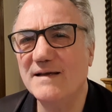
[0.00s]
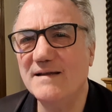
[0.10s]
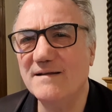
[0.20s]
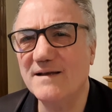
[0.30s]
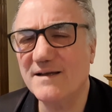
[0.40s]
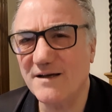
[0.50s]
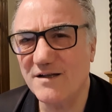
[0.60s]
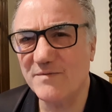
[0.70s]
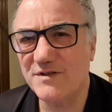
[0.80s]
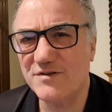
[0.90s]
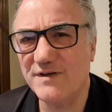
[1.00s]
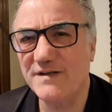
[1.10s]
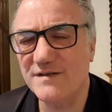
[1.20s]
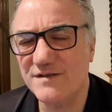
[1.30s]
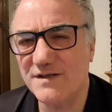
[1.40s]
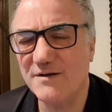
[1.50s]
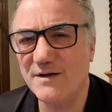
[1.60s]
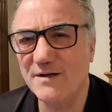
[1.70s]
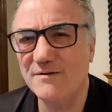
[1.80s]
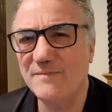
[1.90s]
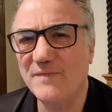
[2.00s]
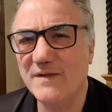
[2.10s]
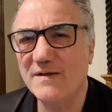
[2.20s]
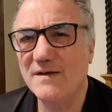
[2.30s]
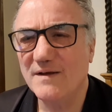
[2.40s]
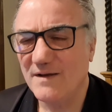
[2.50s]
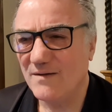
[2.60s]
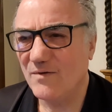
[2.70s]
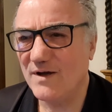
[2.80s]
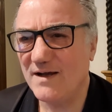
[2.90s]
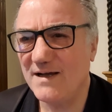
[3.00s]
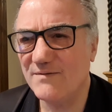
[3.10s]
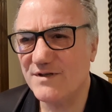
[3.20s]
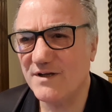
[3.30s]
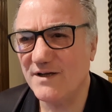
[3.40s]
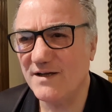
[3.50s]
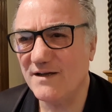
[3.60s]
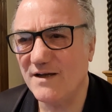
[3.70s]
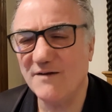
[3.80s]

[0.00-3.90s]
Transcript: in Carnaby Street in Soho, where I was going